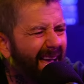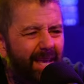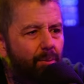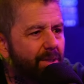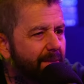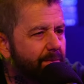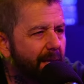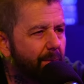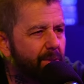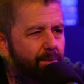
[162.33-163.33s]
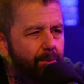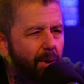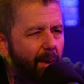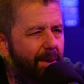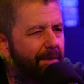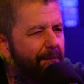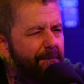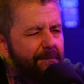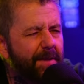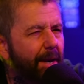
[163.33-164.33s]
It was probably in the
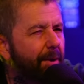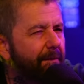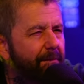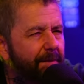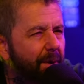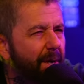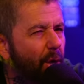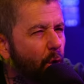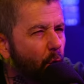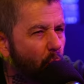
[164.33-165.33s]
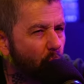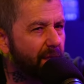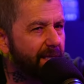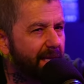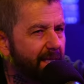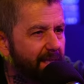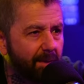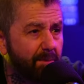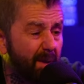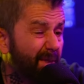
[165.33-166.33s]
very, very early days,
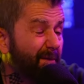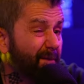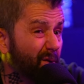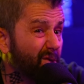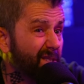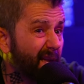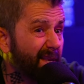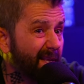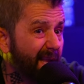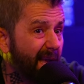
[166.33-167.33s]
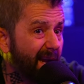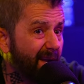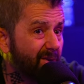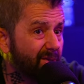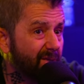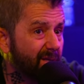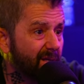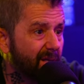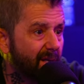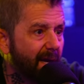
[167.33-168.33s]
like maybe the first night of the Cat House.
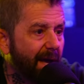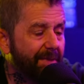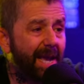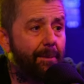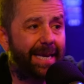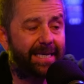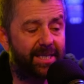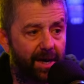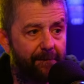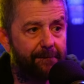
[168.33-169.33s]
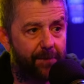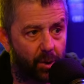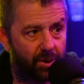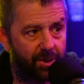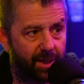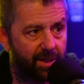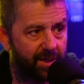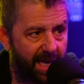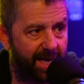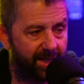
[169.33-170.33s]
I think I met Duff first
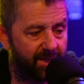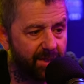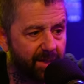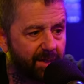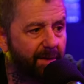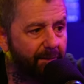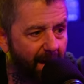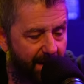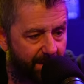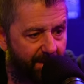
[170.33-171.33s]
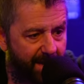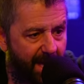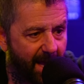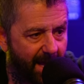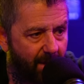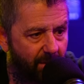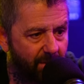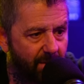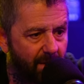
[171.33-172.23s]
at Denny's and invited him to the Cat House.